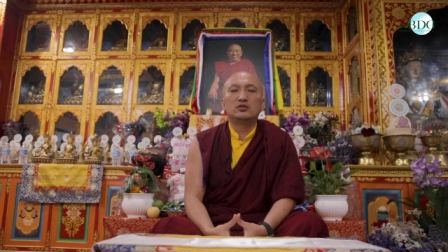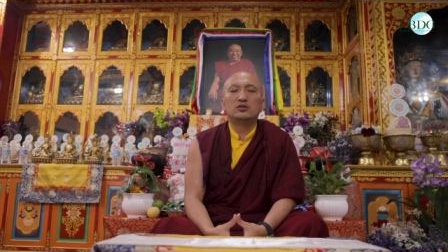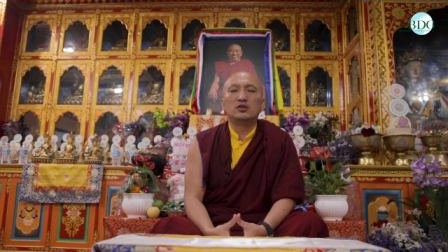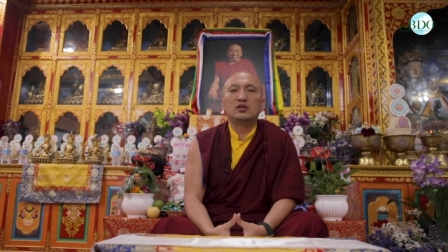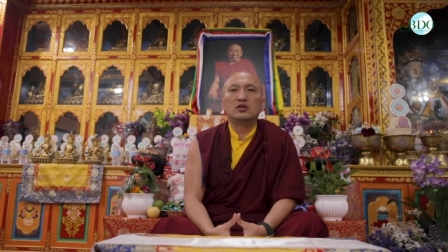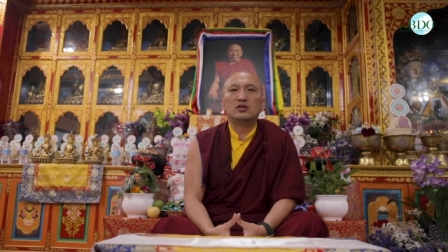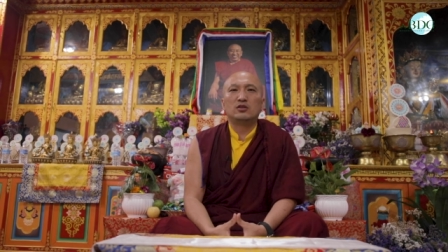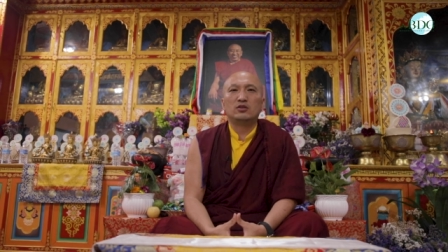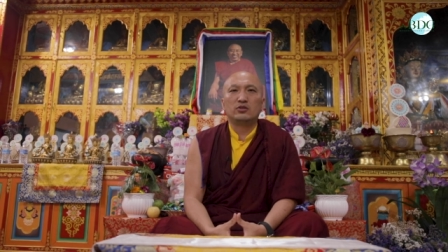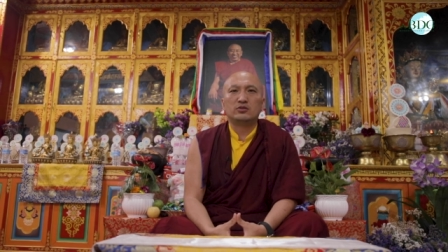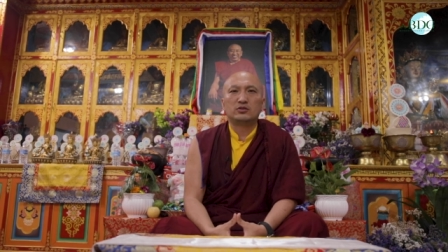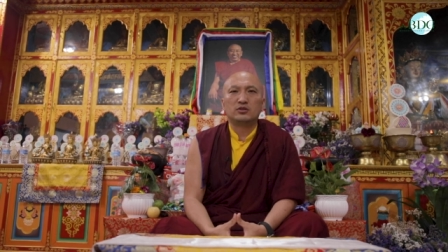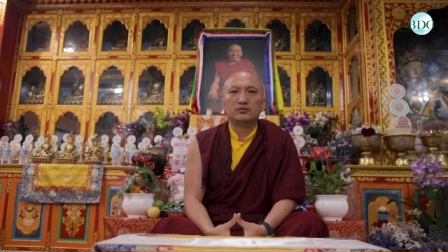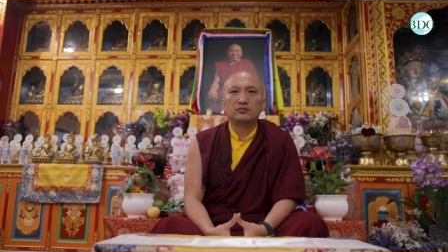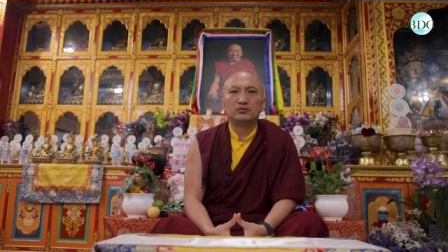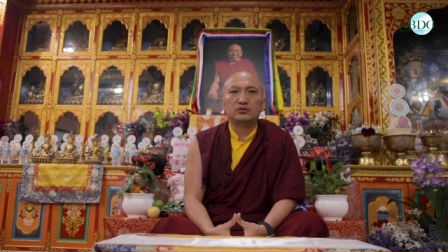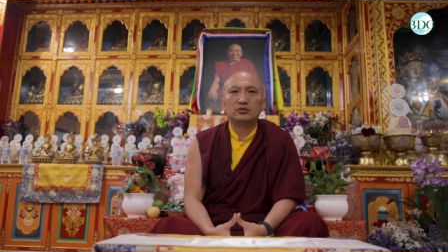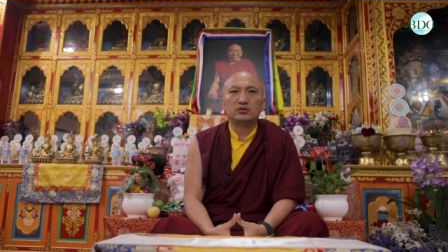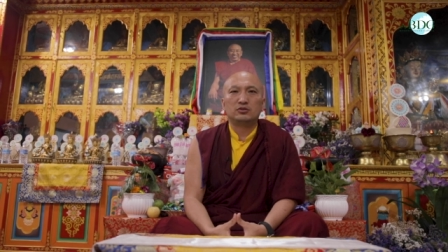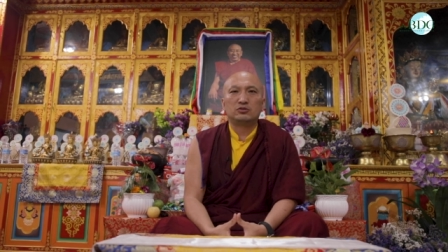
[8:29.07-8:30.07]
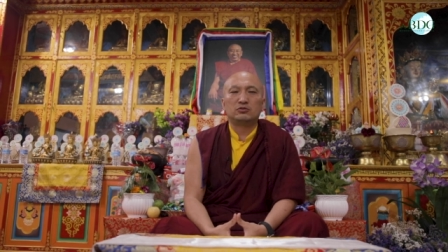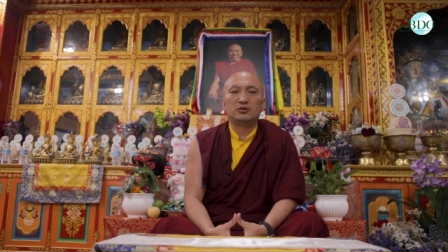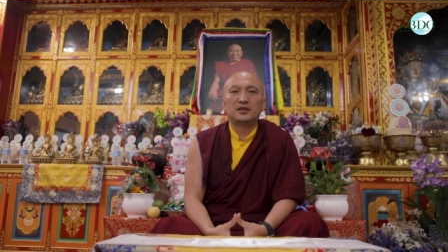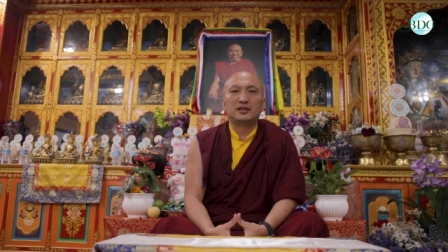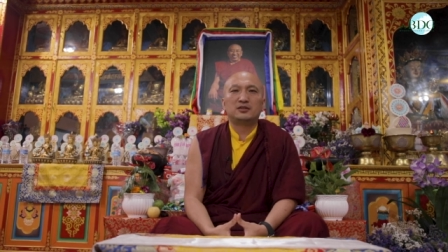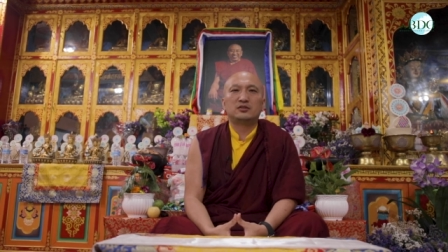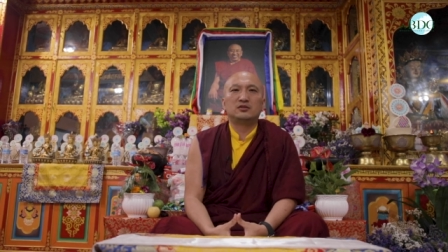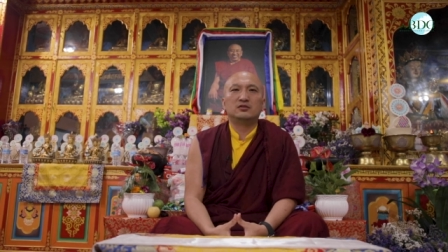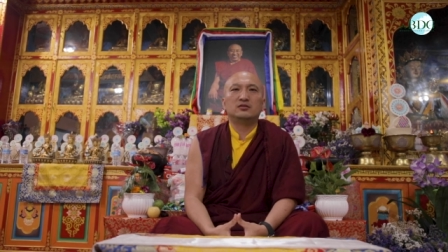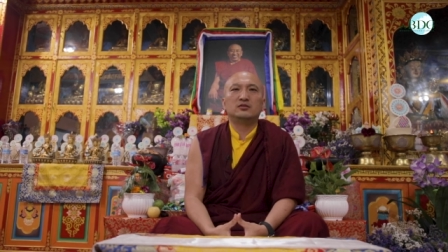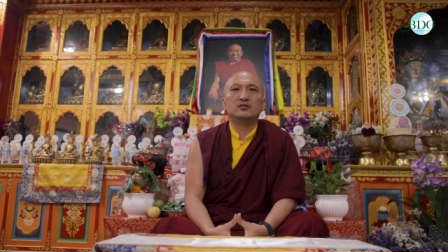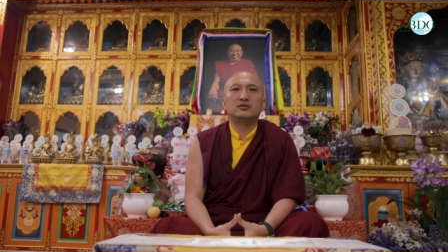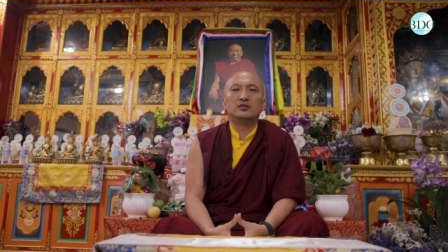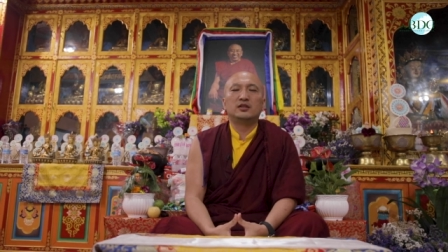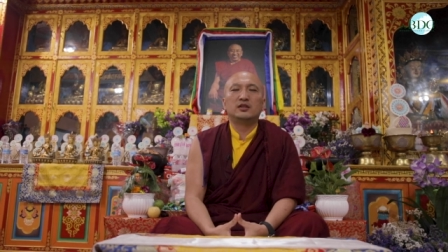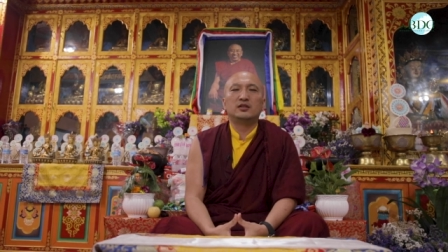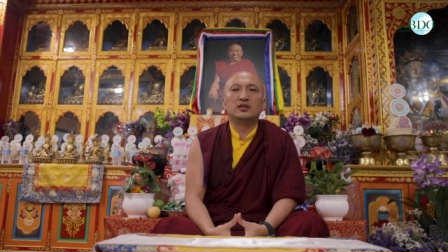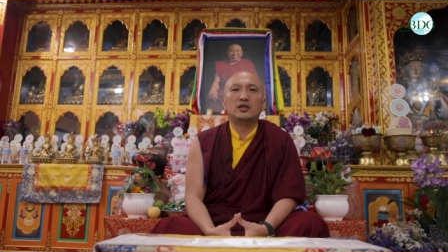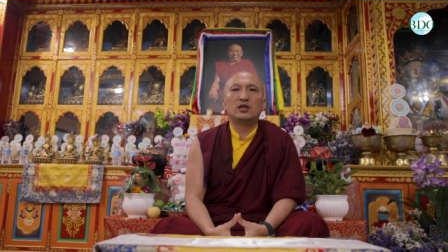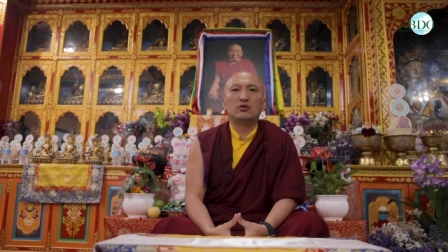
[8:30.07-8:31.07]
lots of distraction,
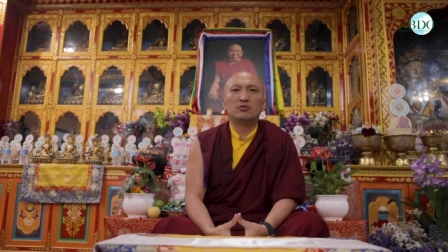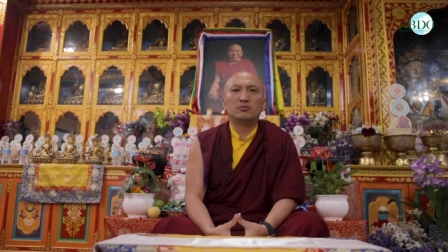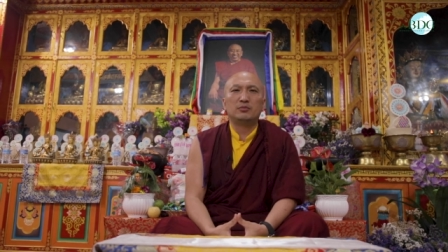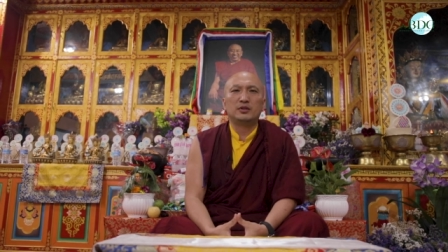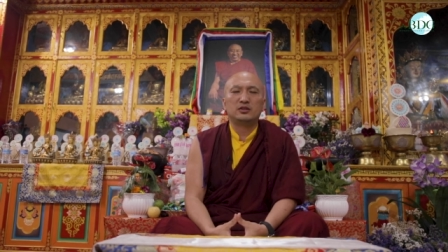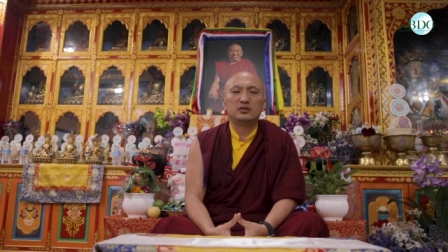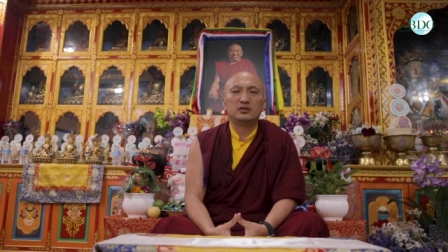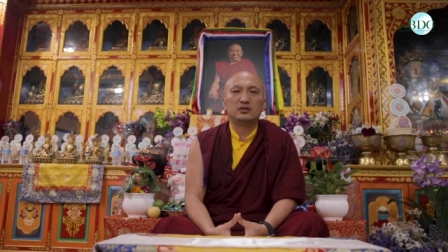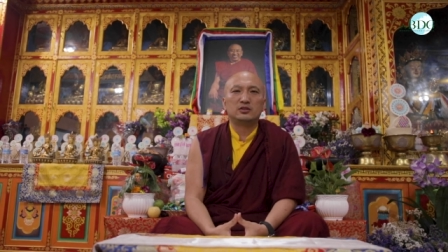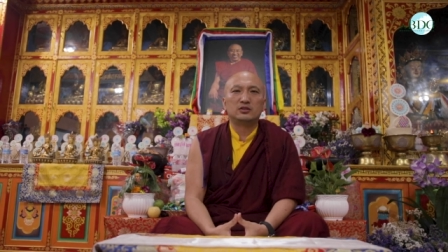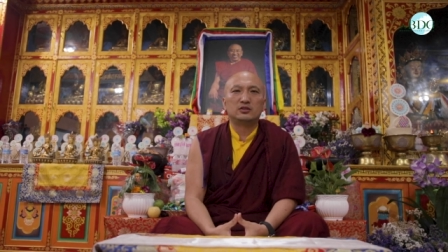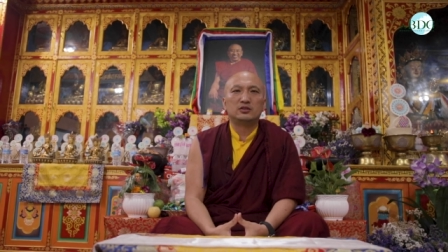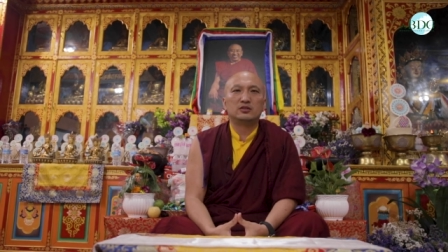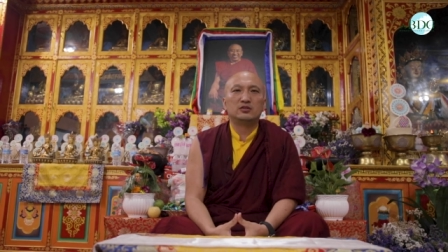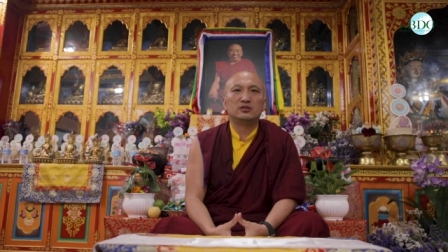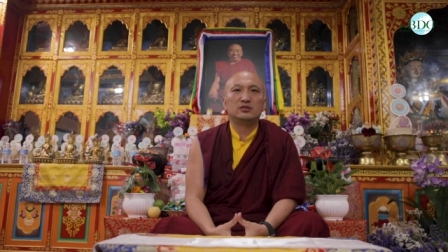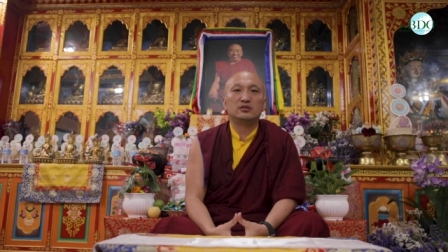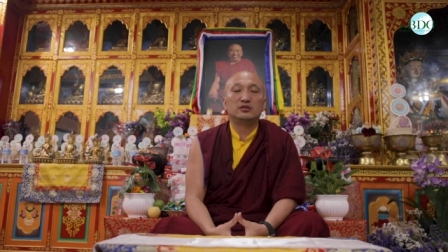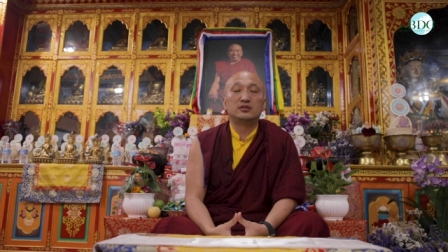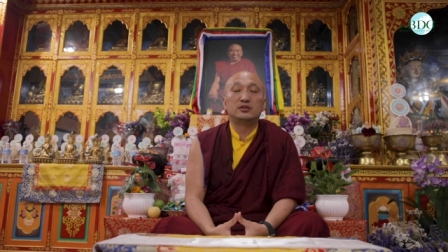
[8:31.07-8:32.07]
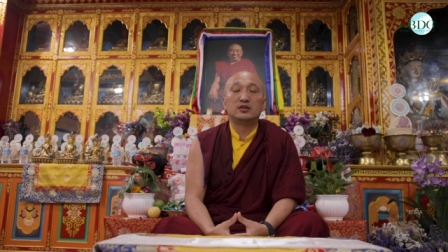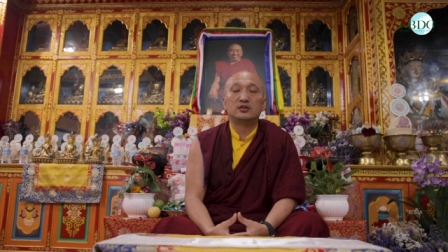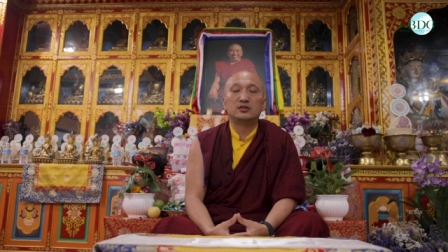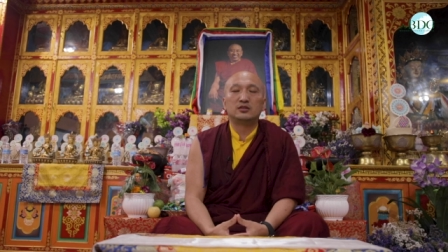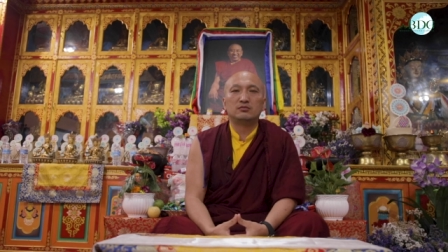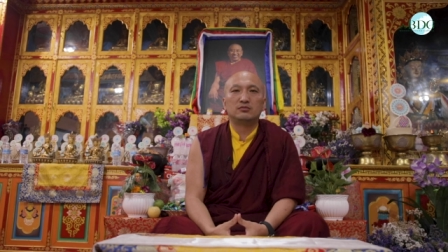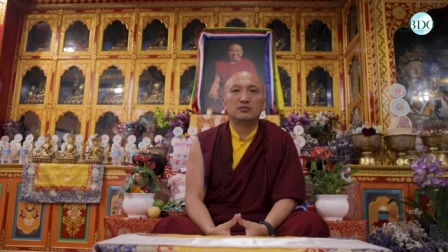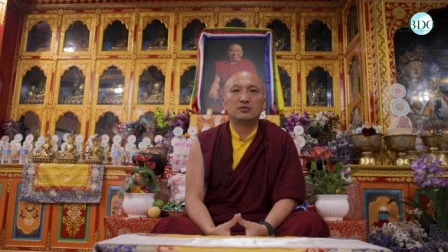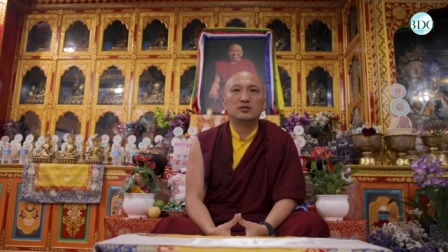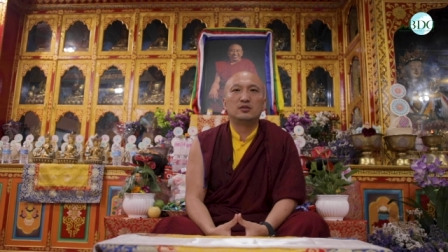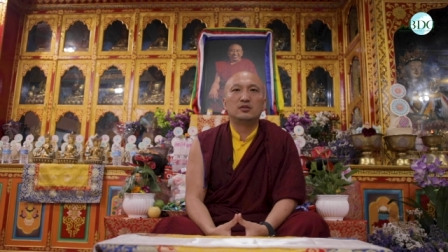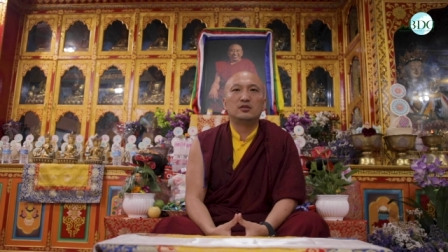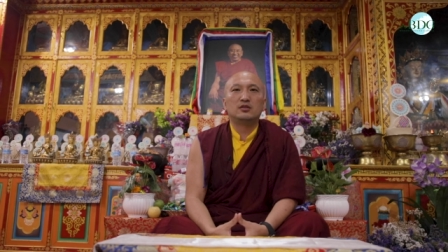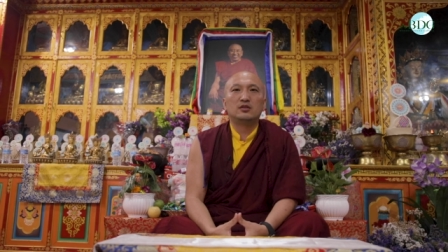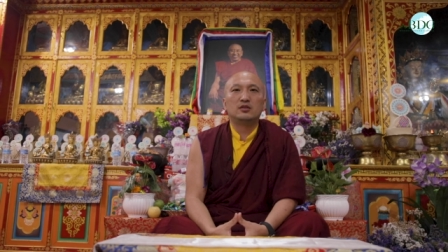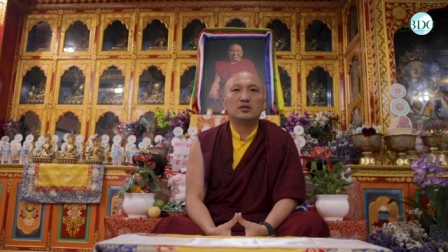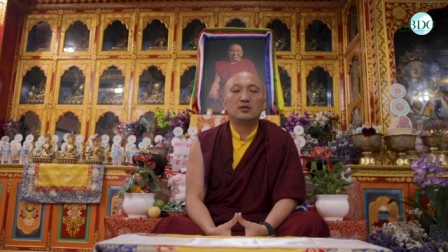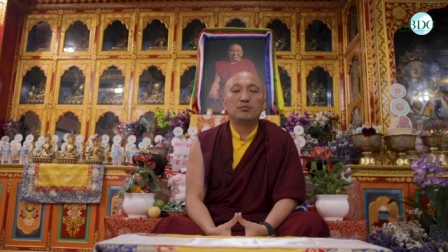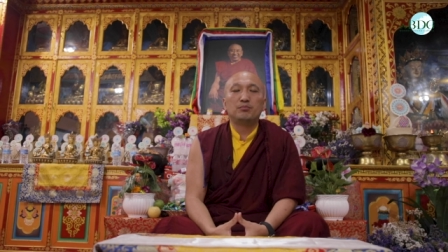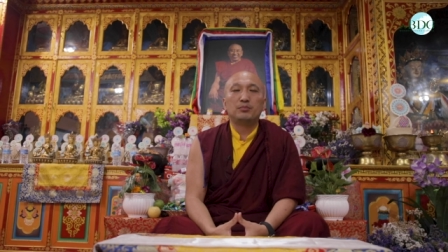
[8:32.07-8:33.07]
then our meditation doesn't
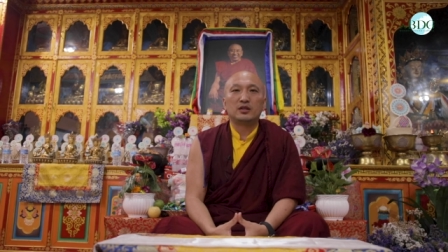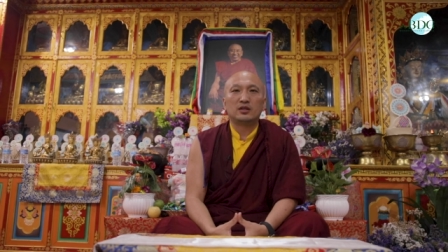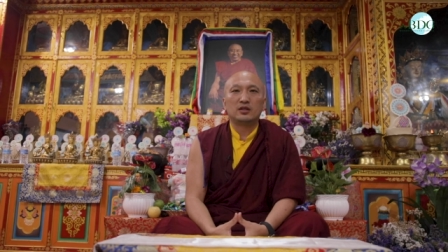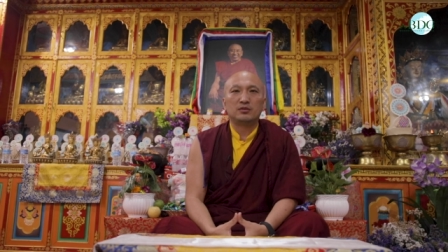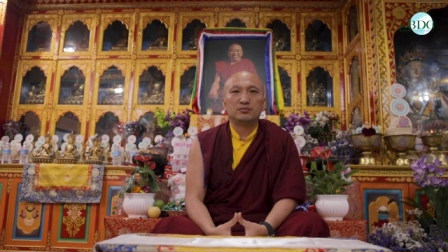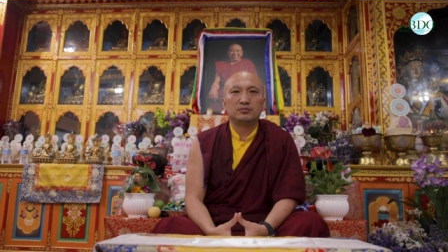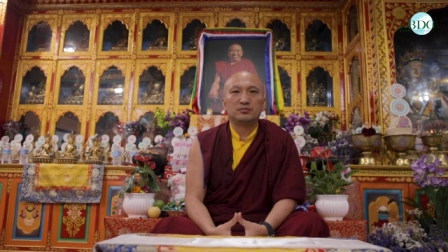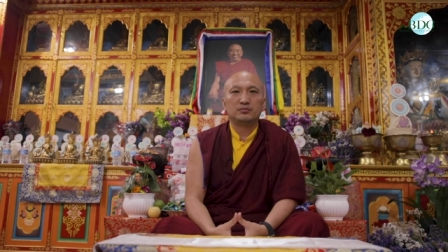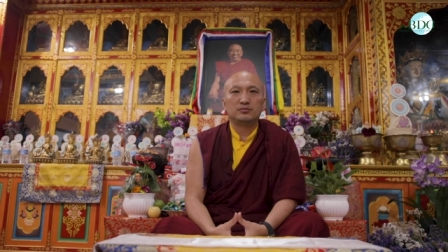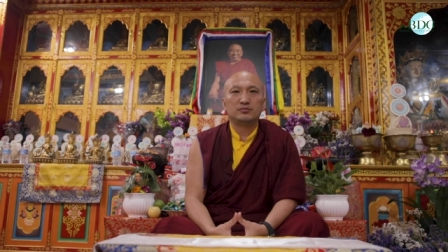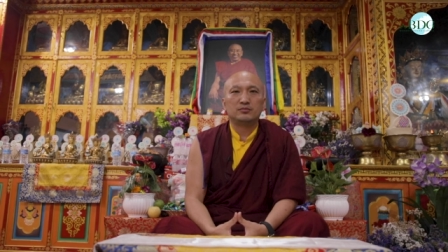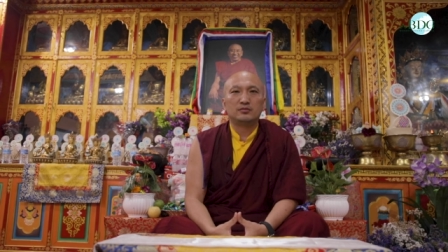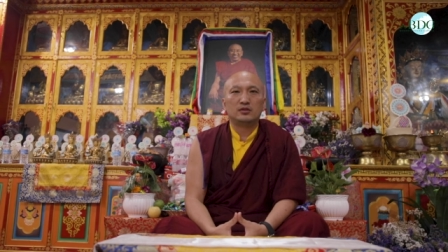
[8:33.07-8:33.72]
become